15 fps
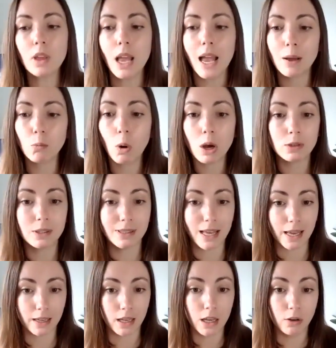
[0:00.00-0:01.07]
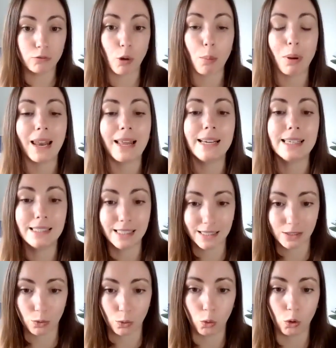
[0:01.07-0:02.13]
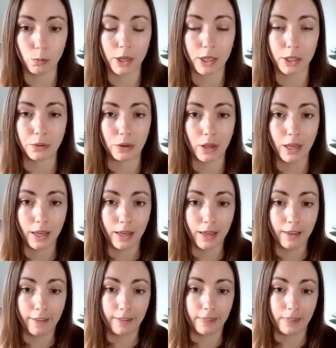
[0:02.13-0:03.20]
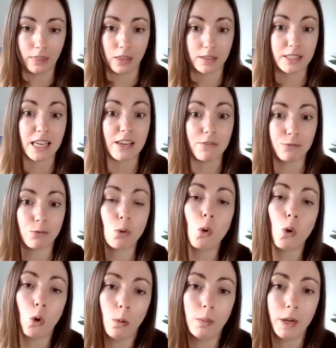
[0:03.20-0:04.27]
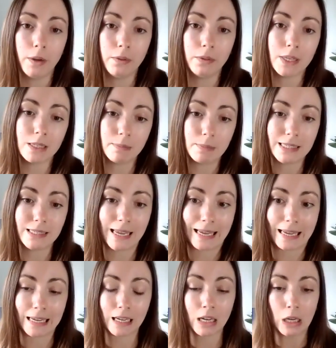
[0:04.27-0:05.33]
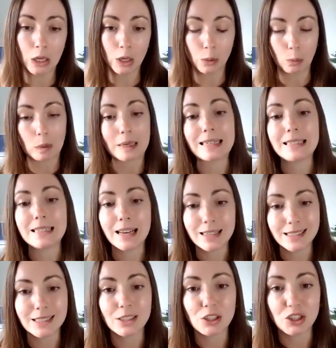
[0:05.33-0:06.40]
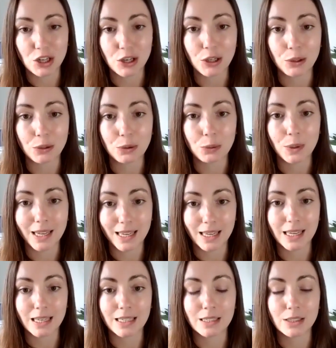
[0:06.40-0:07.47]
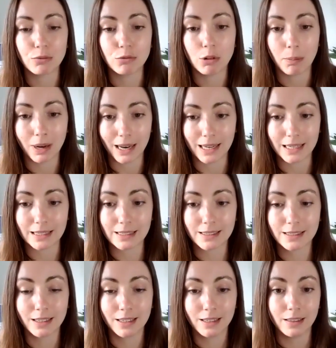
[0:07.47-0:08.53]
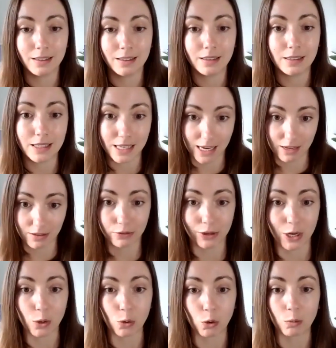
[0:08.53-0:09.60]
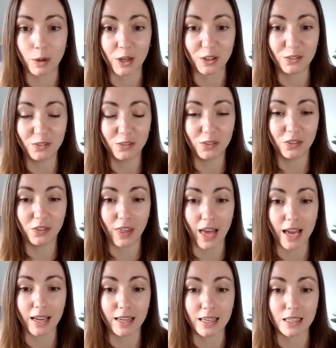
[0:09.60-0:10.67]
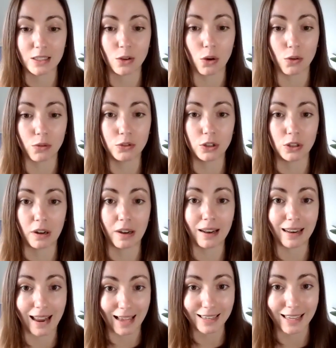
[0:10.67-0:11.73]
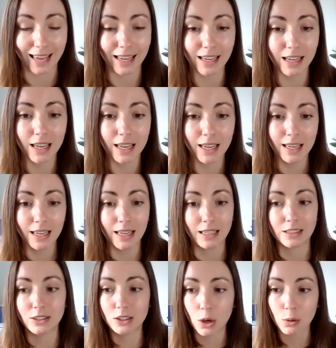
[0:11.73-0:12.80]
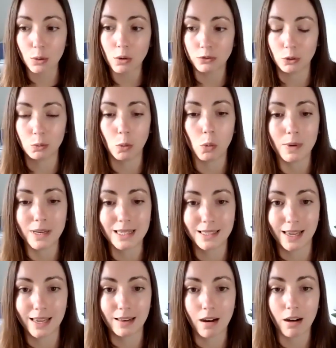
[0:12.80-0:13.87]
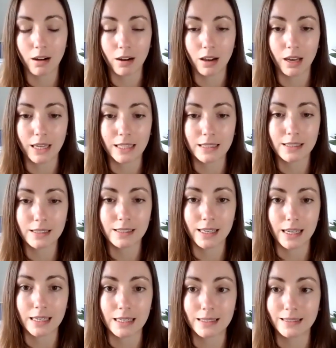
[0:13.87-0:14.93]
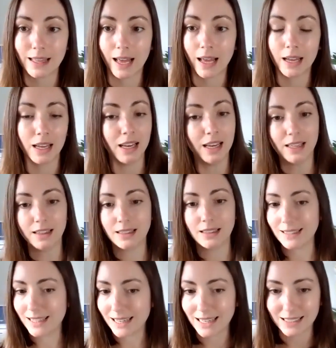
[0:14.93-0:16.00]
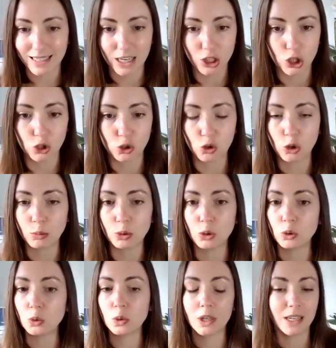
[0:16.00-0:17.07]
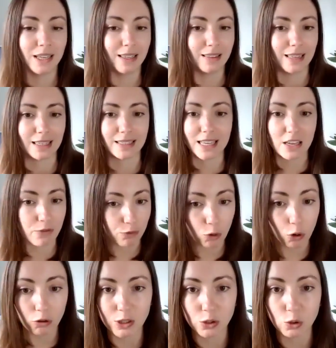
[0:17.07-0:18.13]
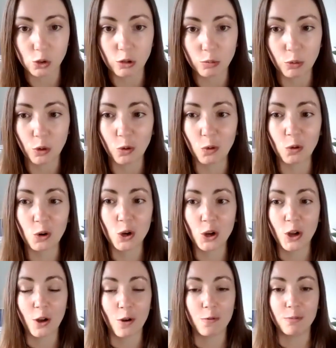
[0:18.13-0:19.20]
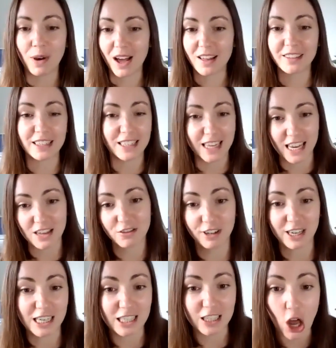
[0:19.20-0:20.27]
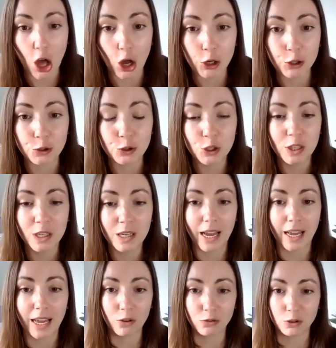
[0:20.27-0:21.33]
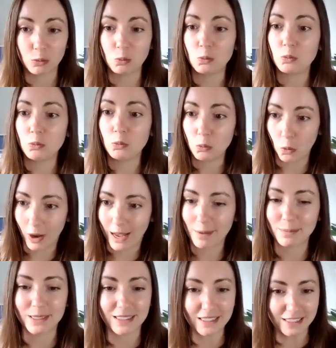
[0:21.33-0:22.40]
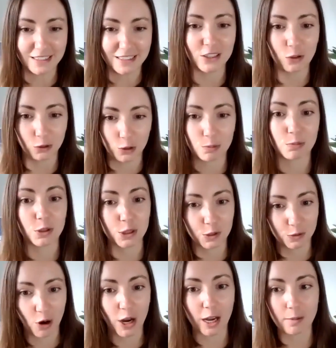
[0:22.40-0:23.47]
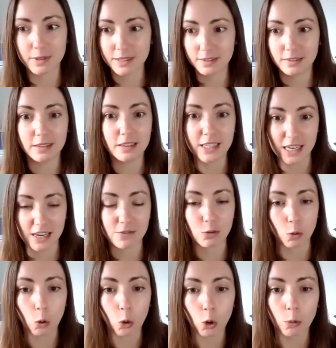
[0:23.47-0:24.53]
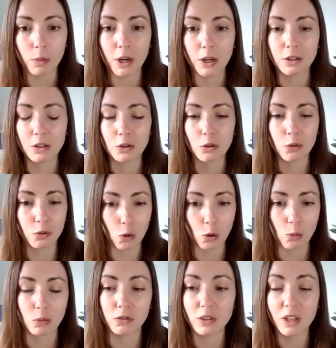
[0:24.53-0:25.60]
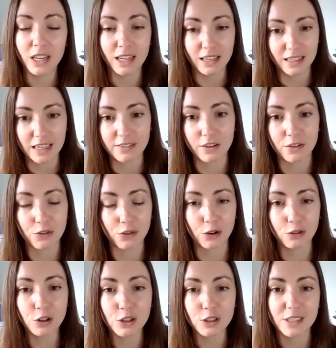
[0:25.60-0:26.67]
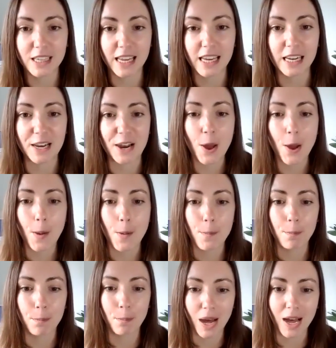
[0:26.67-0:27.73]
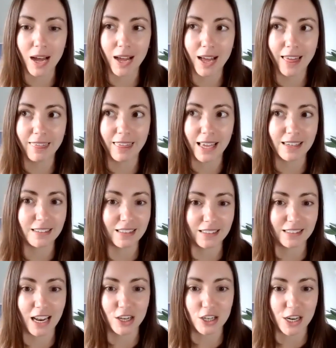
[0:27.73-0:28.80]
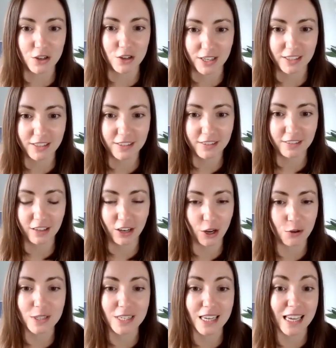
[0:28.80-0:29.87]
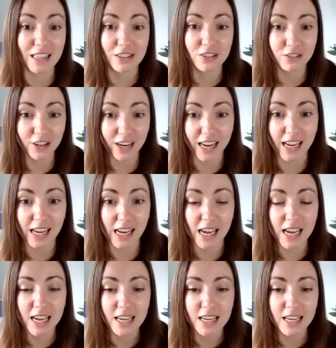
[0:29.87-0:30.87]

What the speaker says: And whilst that replaces the hormone, the T4 hormone that's missing, what it doesn't do is replace the T3 hormone that is often lacking. And so often what we see in our clients is that the TSH is normal, their T4 is normal, but the T3 is low. And often what happens is the doctor prescribes the T4 hormone in the form of levothyroxine, but that doesn't actually address the low T3.